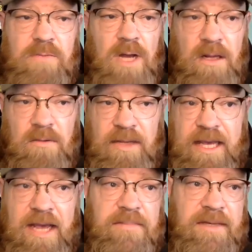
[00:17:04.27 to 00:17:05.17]
is, well, we
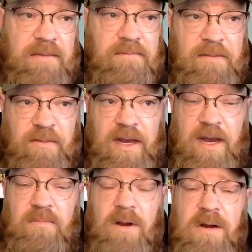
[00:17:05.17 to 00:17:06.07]
can't keep people
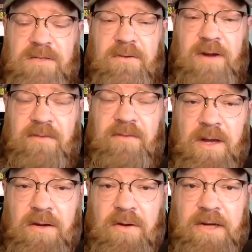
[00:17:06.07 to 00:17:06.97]
behind bars forever
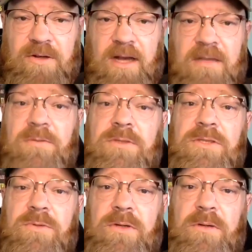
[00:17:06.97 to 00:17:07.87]
while they're awaiting trial, so we'll
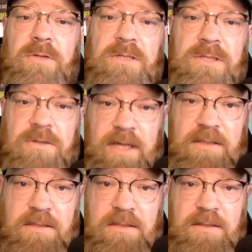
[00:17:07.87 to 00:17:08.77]
just return them to the
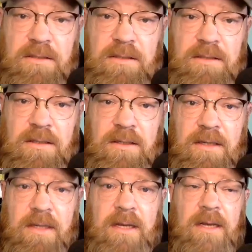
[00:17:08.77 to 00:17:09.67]
streets.
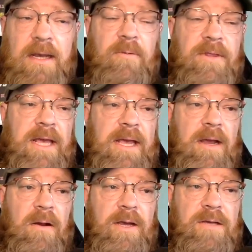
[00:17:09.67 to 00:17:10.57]
And when
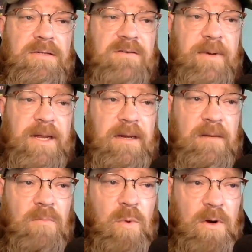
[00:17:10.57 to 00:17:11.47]
they are accused of
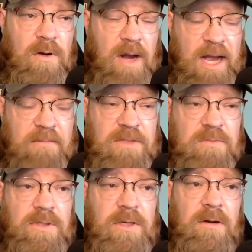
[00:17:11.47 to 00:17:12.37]
committing more
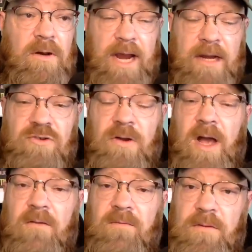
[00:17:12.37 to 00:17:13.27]
crimes, when they're awaiting
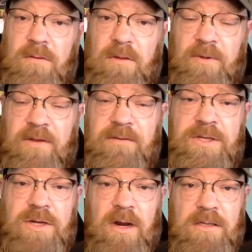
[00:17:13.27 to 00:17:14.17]
trial for their
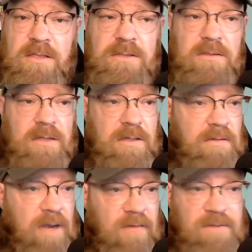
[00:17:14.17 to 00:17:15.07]
previous charges,
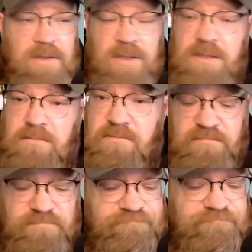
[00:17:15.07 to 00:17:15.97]
they're often just
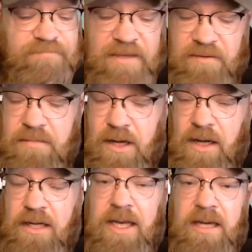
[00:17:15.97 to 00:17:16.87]
given
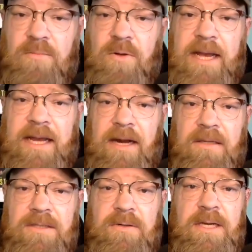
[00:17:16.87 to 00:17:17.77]
bond again and put back
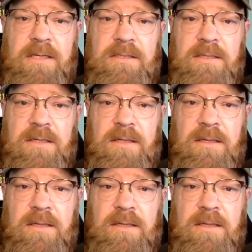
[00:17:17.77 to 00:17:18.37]
out on the streets.